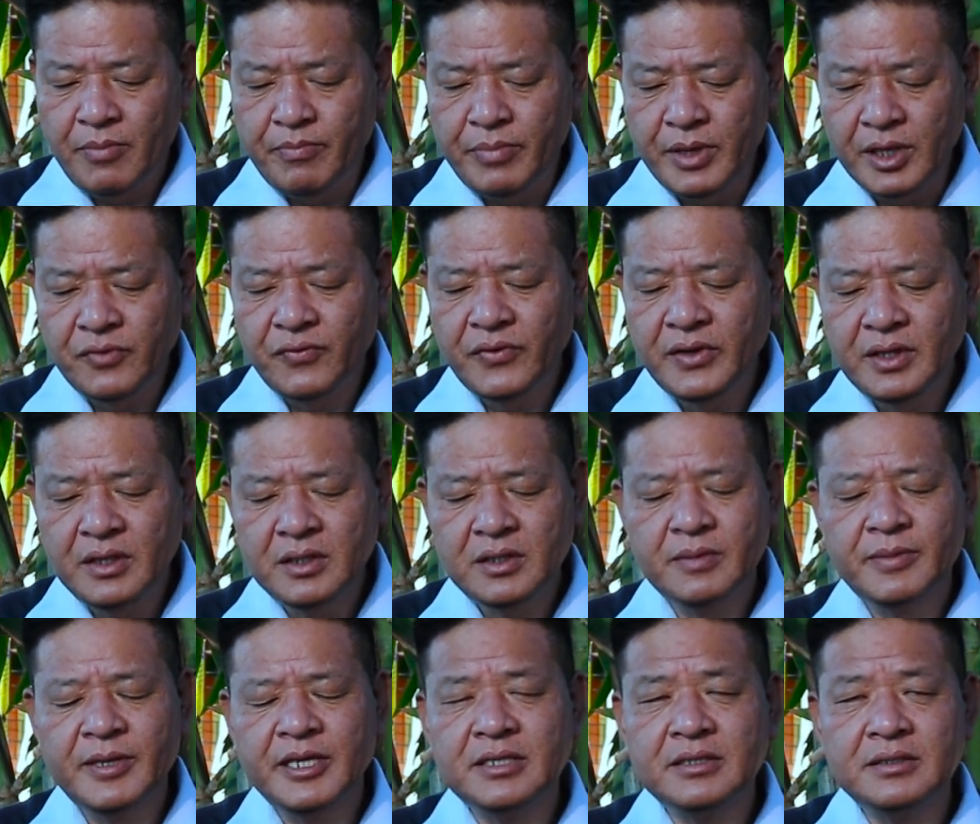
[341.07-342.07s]
between the
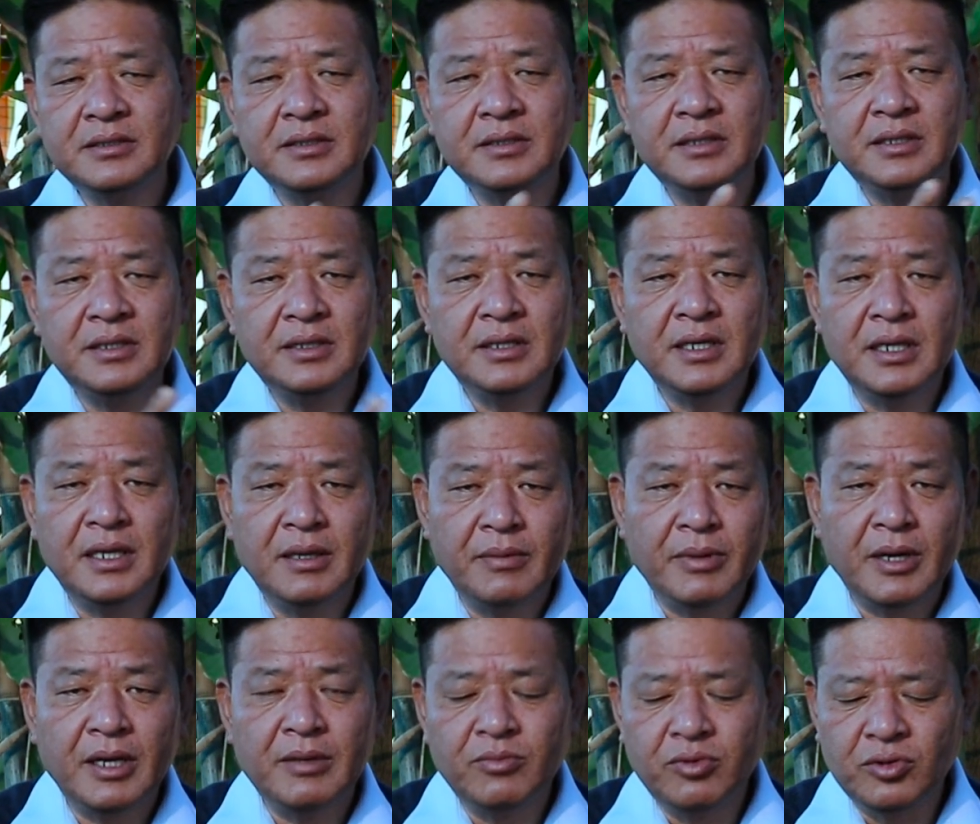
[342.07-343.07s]
Tibetans in India,
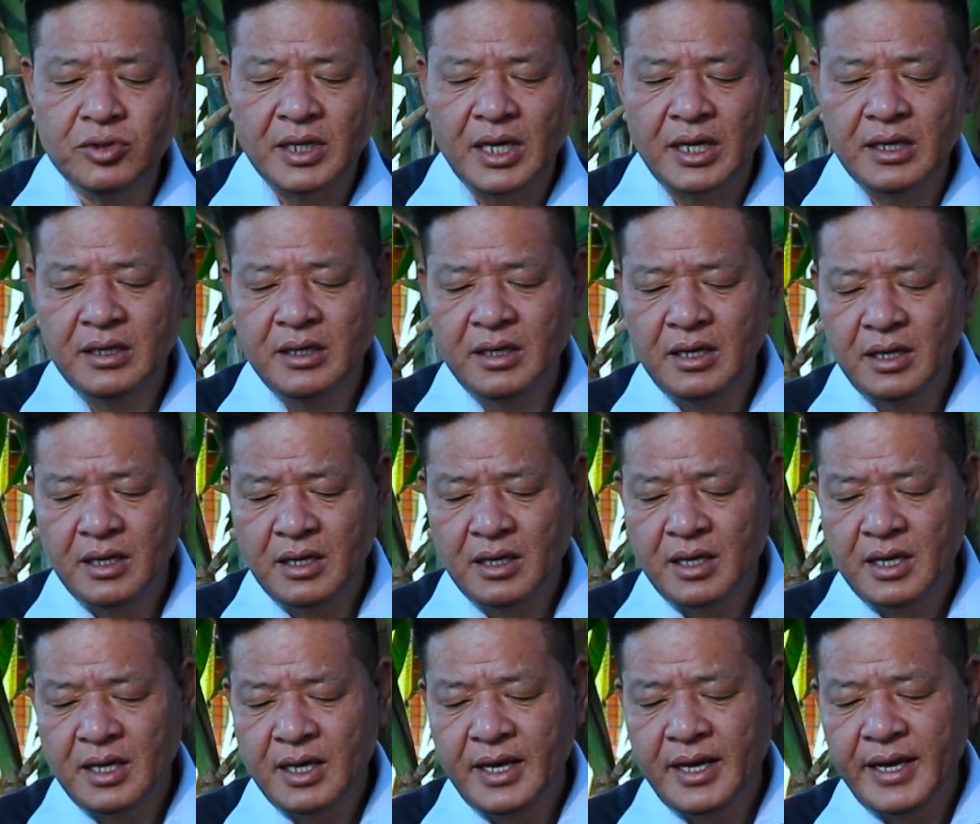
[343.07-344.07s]
Nepal, Bhutan,
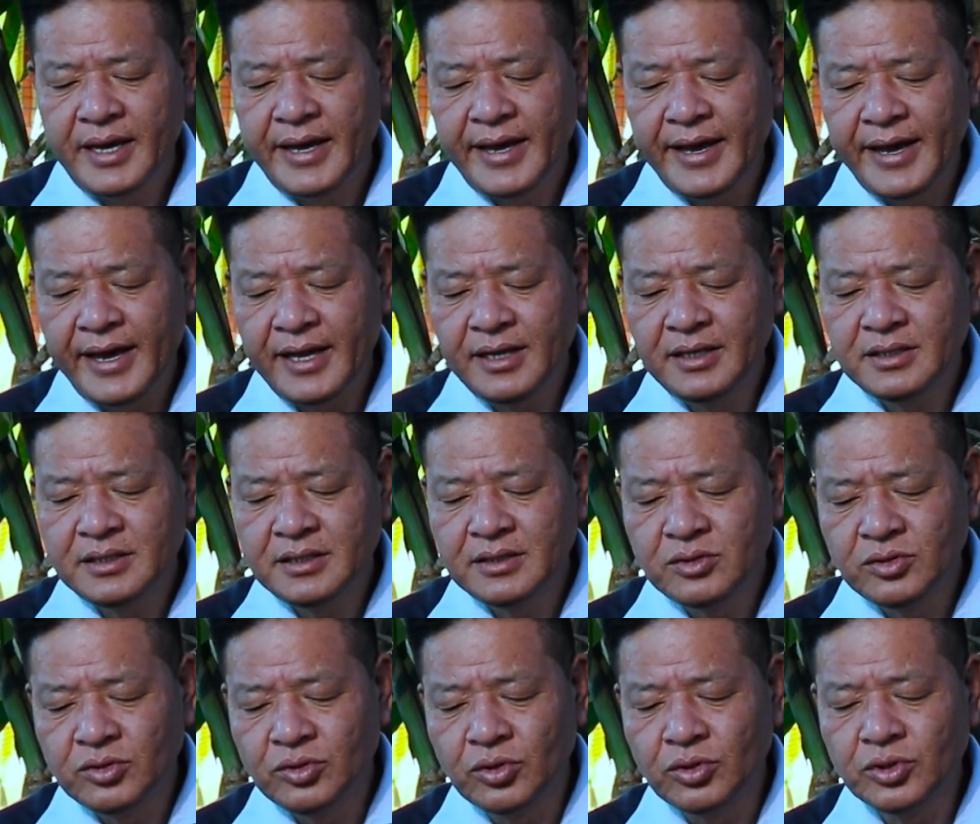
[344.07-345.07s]
and
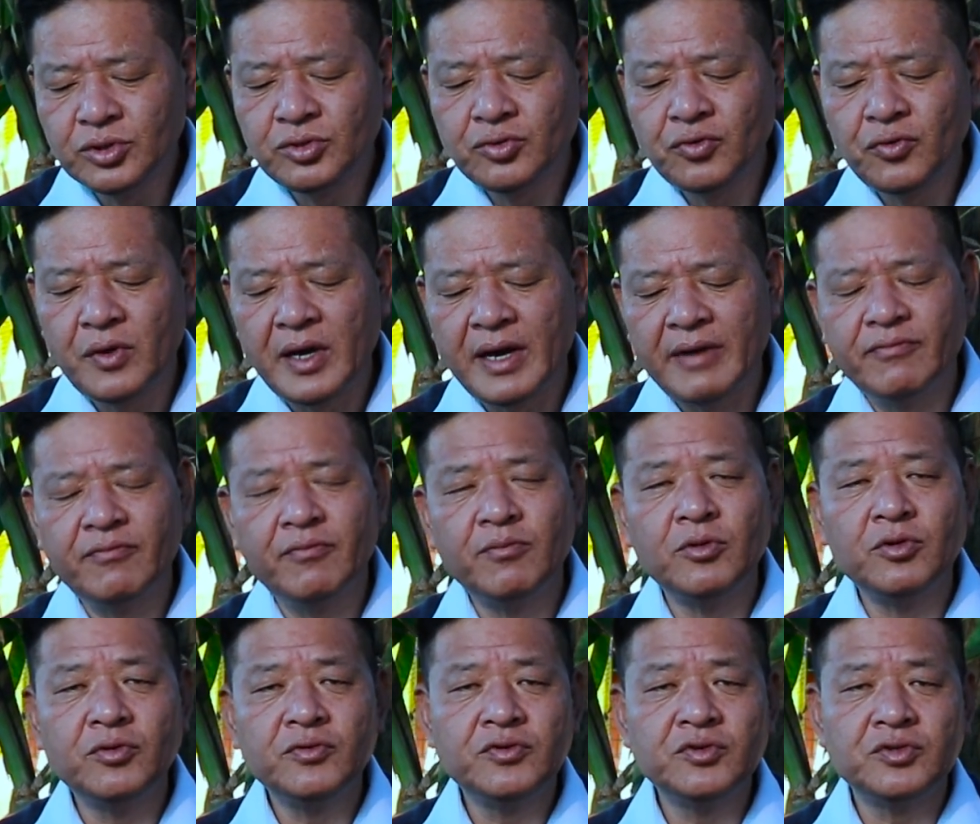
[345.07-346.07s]
those who have
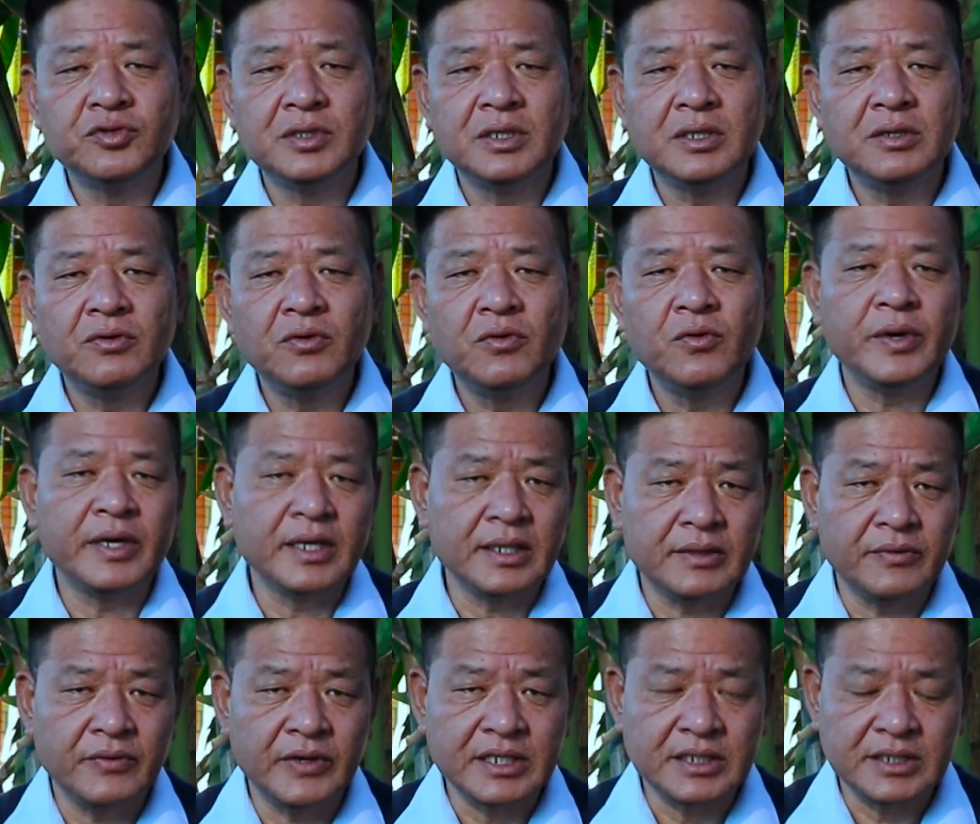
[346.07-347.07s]
moved to the
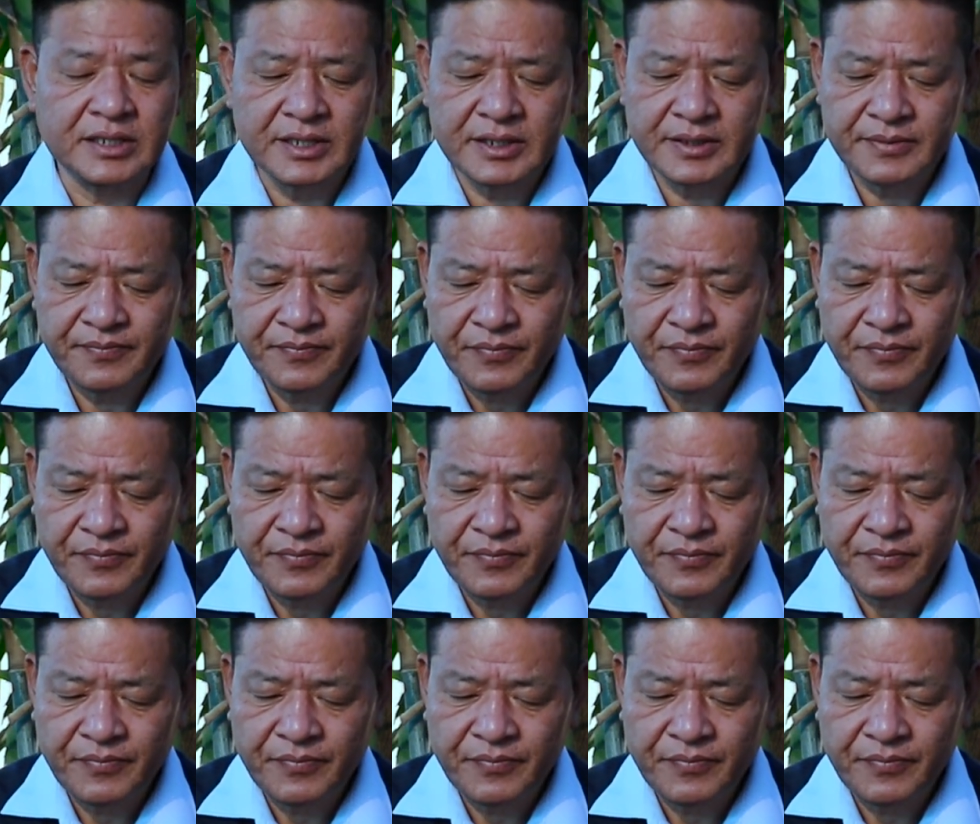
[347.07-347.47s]
west.